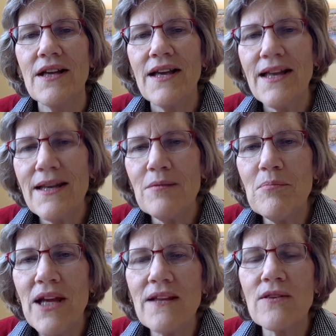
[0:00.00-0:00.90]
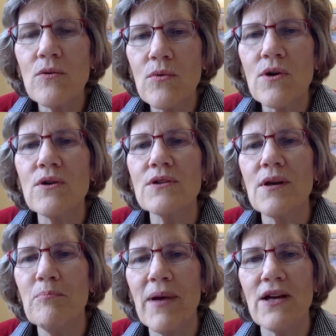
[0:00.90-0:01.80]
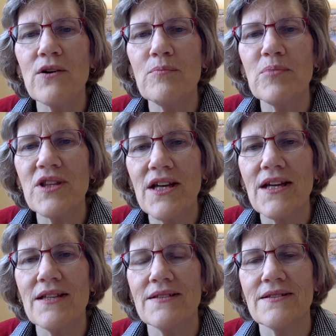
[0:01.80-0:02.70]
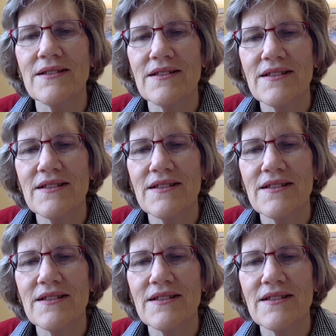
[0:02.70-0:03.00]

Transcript: and it made the world a better place.